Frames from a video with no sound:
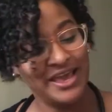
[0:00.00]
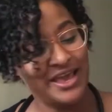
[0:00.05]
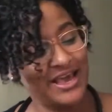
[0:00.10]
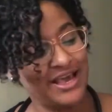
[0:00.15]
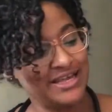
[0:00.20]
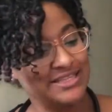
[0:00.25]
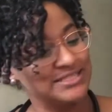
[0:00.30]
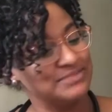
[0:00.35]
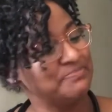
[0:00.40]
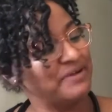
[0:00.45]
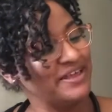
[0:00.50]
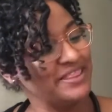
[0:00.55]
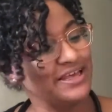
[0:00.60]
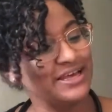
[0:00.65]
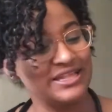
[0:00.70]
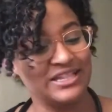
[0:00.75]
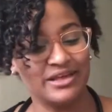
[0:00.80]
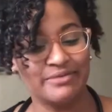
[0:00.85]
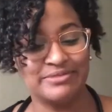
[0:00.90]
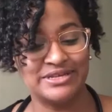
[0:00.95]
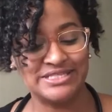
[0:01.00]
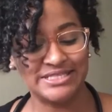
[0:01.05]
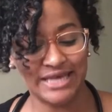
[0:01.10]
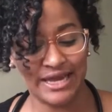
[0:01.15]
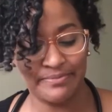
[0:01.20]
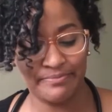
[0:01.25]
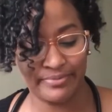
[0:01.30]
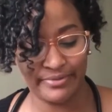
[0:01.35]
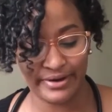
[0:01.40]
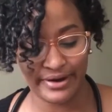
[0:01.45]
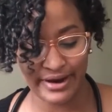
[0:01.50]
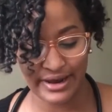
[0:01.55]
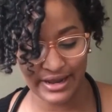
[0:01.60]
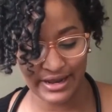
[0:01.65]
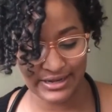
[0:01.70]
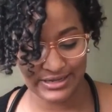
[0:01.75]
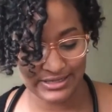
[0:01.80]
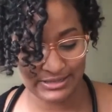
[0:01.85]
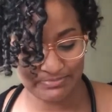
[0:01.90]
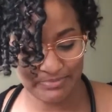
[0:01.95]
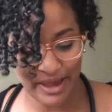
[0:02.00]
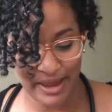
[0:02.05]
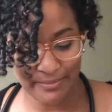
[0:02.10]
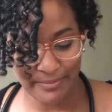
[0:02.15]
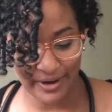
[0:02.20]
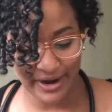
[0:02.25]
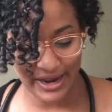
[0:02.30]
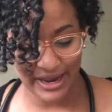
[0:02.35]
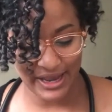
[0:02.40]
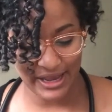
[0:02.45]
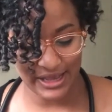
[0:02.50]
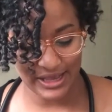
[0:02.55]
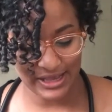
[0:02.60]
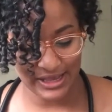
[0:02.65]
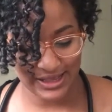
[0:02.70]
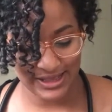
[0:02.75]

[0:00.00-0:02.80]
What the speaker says: it's by the Clementine brand, paper ink.